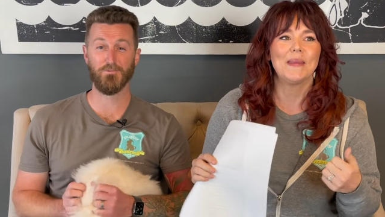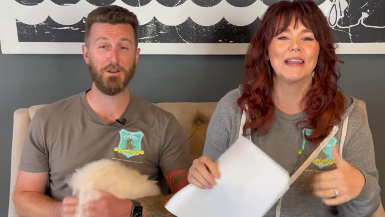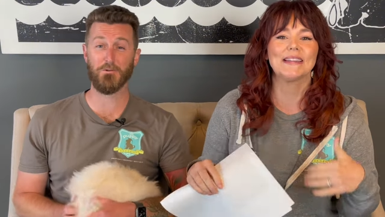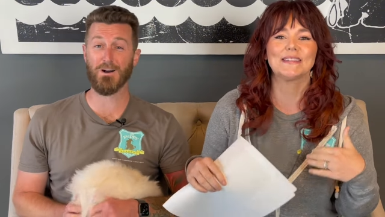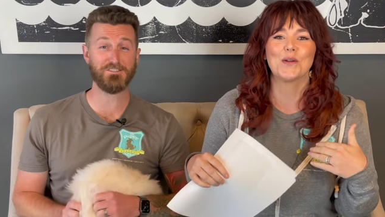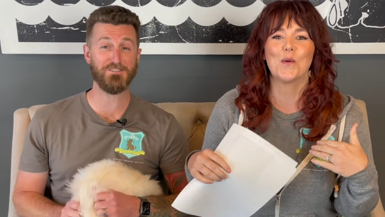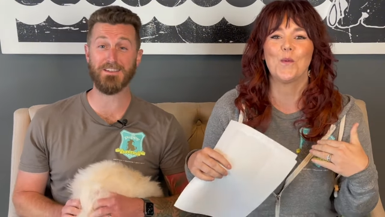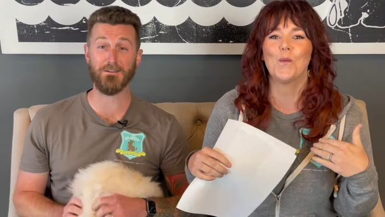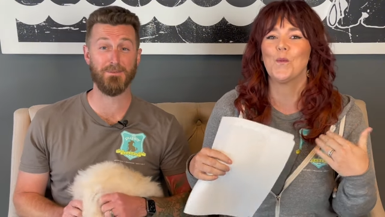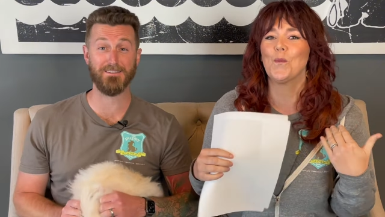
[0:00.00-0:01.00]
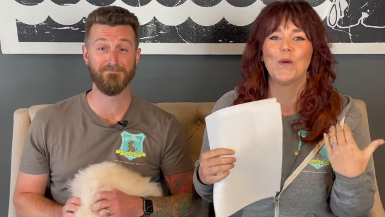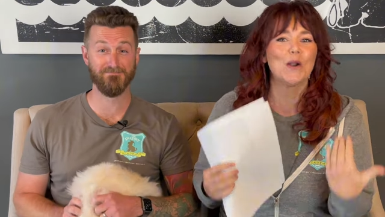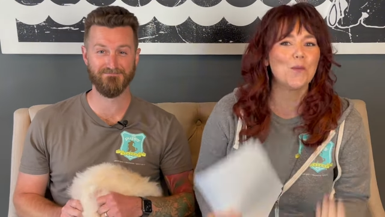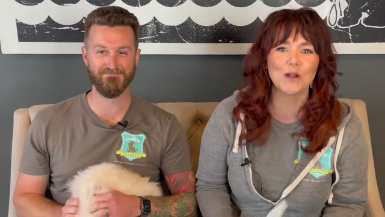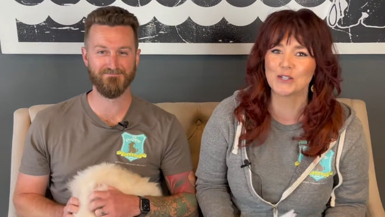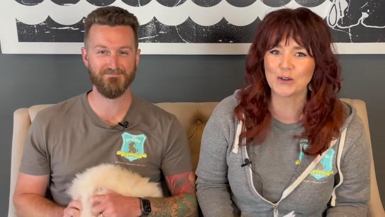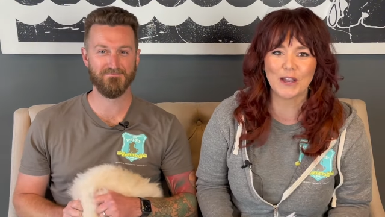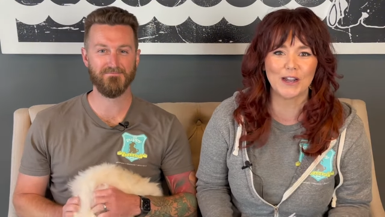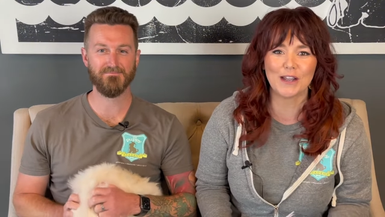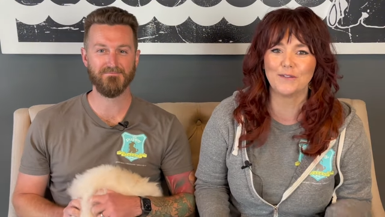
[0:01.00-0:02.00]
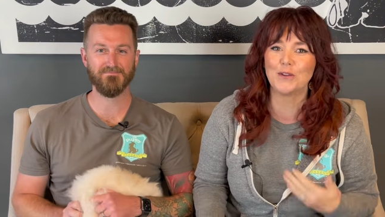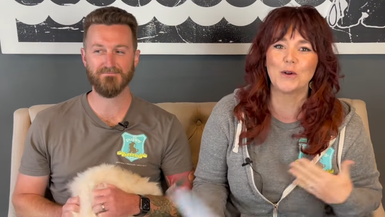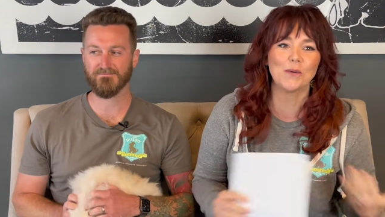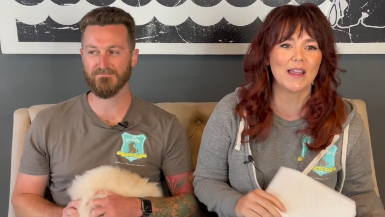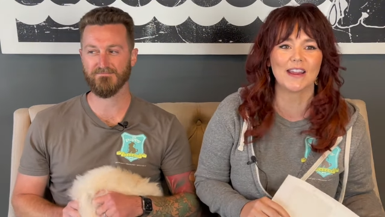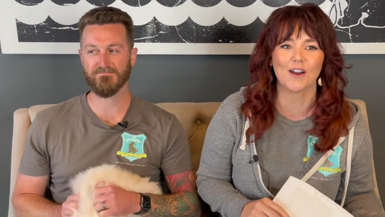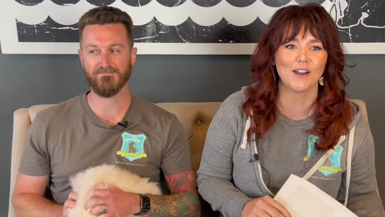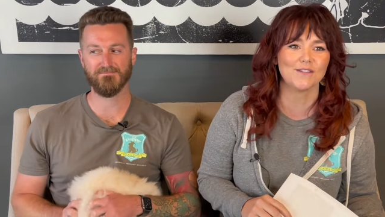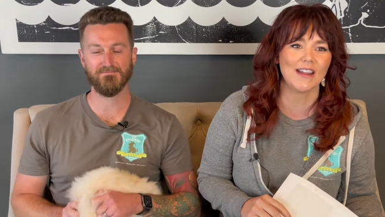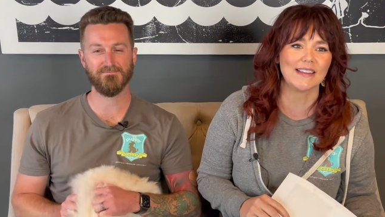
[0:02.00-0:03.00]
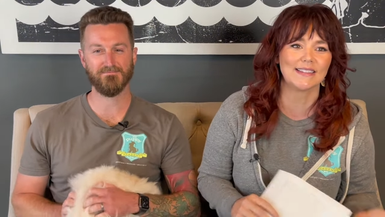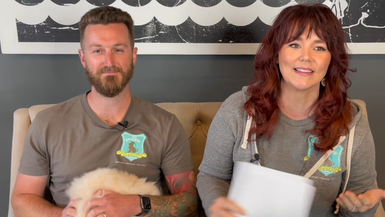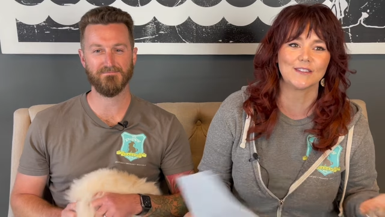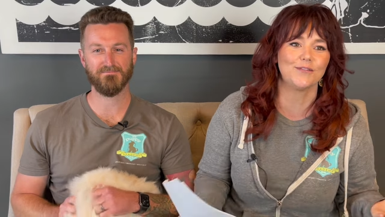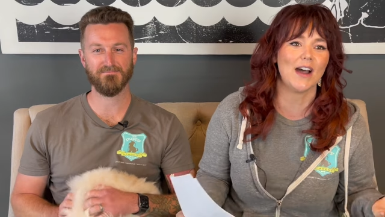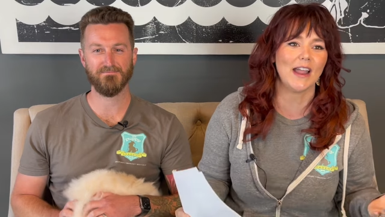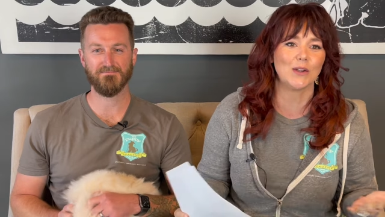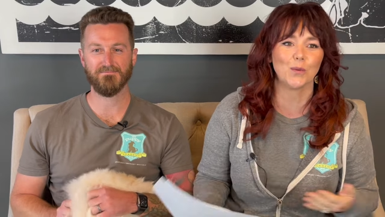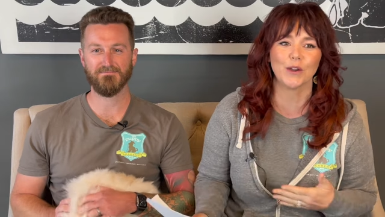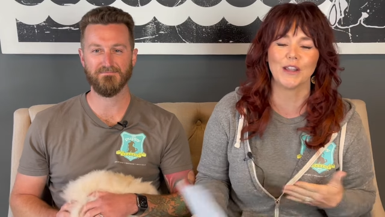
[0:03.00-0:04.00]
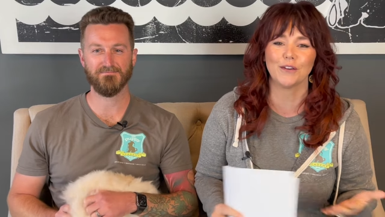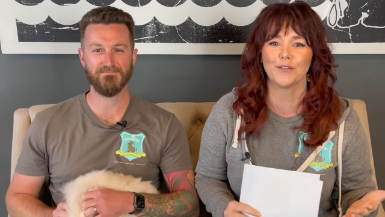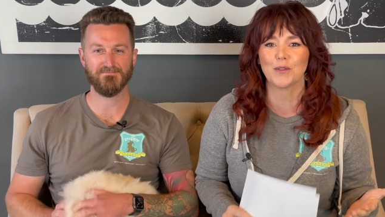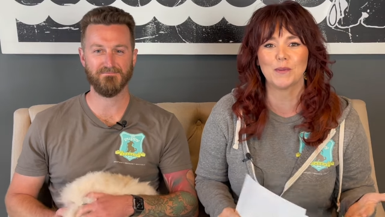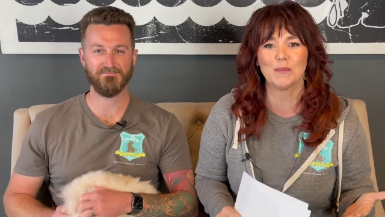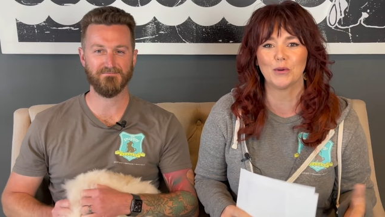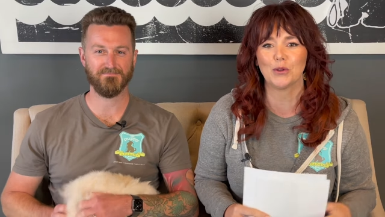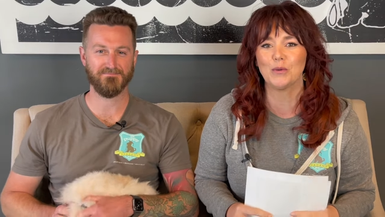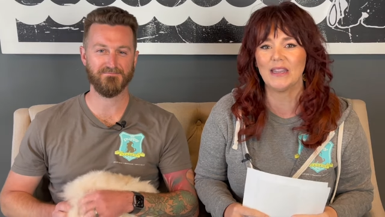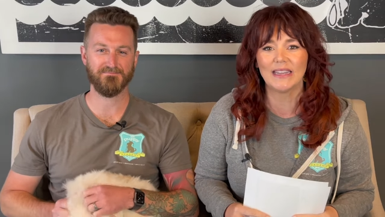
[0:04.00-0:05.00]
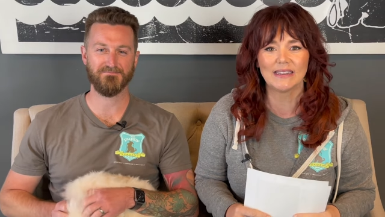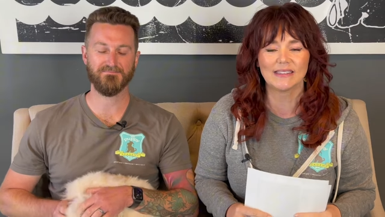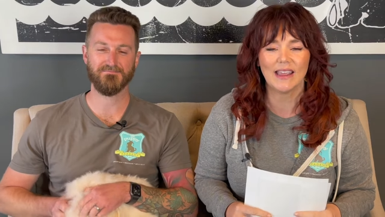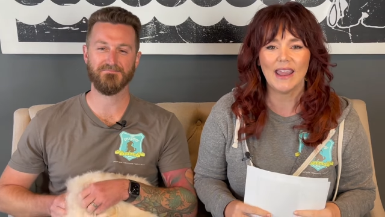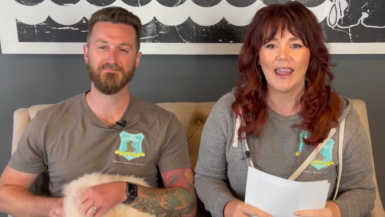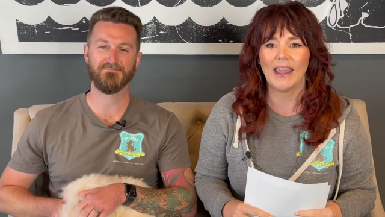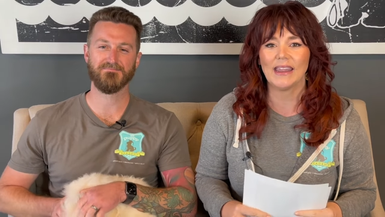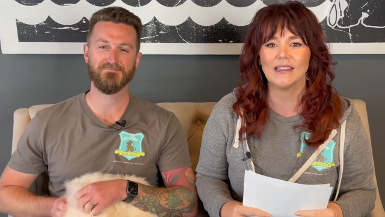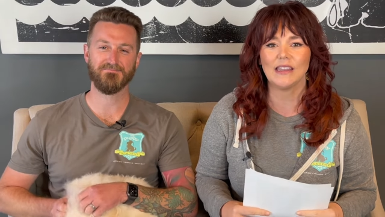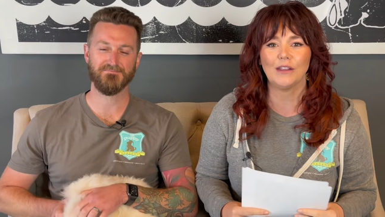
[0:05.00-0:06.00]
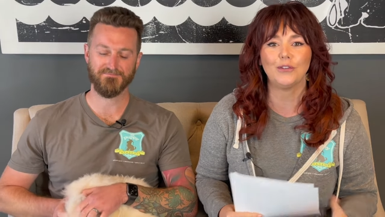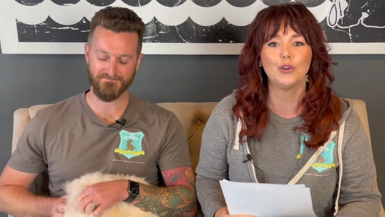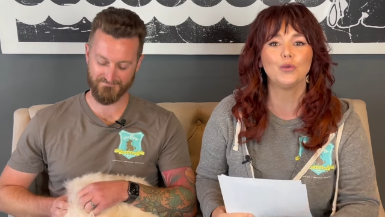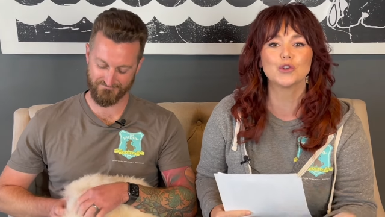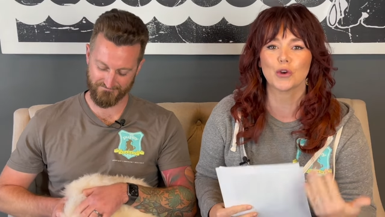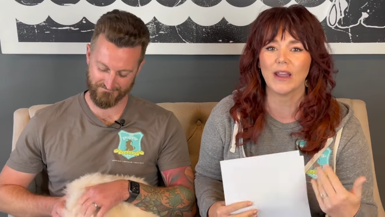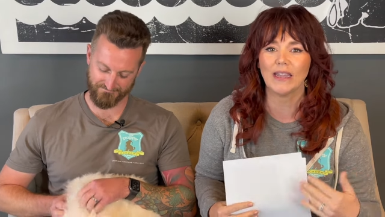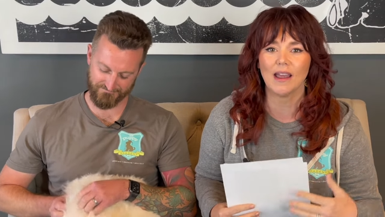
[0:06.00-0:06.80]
Speaker 1: we don't want you here, bud. We
Speaker 2: don't want you here. If you don't like our advice, that's fine. We're here for the people who need it. And if you train